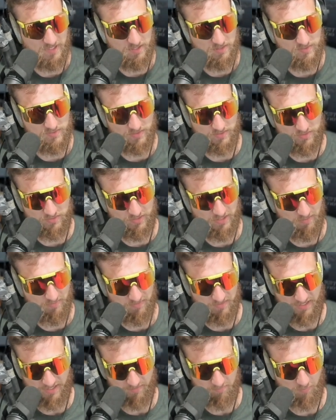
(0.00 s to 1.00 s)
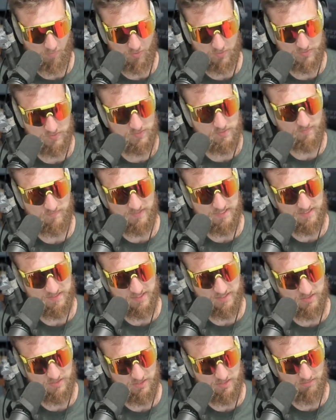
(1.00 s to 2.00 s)
So the trick with, like, most of these
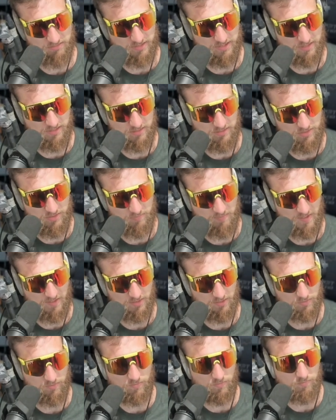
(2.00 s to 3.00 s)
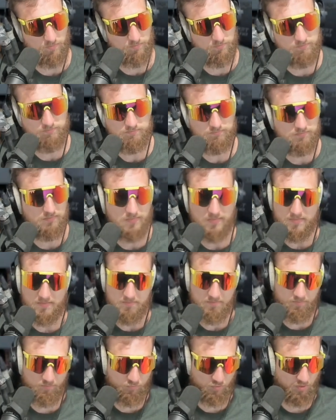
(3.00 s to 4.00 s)
engineering numerical
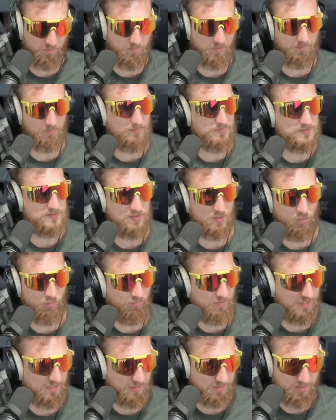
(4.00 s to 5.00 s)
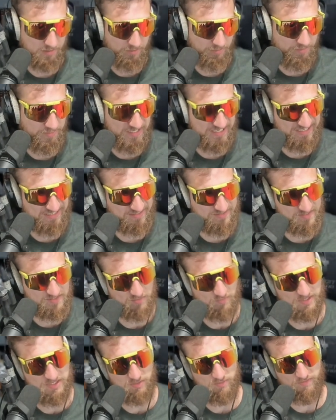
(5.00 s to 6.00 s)
problem solving things that
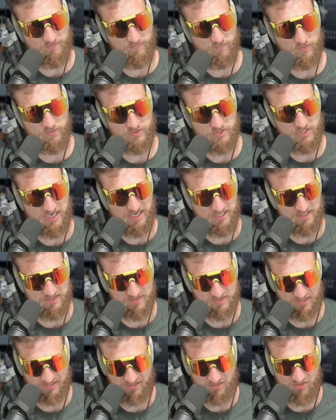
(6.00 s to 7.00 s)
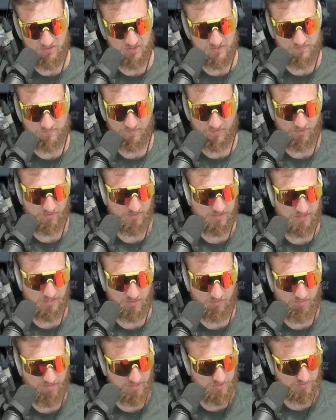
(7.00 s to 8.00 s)
we do in Fortran is like you just follow the
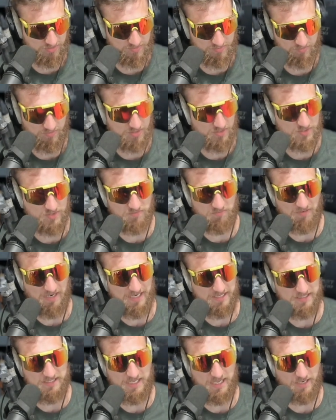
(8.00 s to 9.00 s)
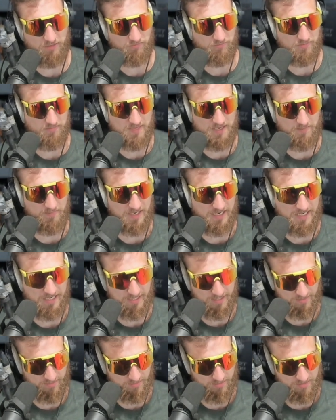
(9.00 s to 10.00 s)
equations, or you just write the algorithm out by
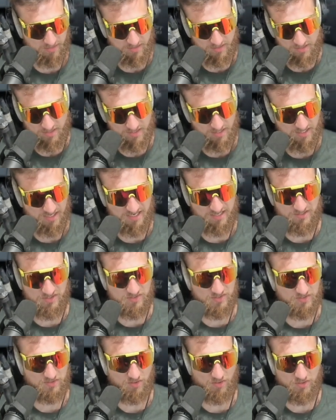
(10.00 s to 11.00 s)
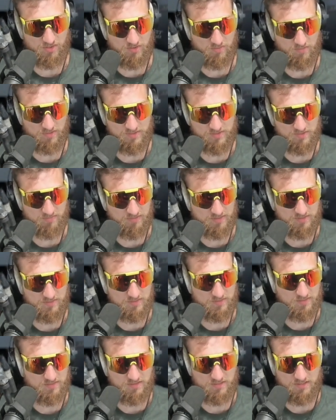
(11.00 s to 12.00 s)
hand and you just code to it. So
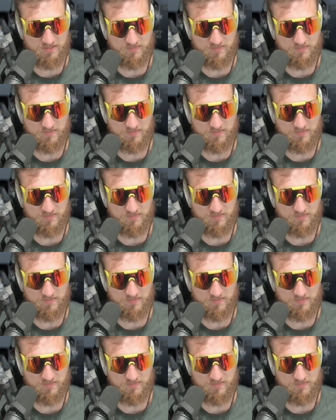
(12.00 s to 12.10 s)
it's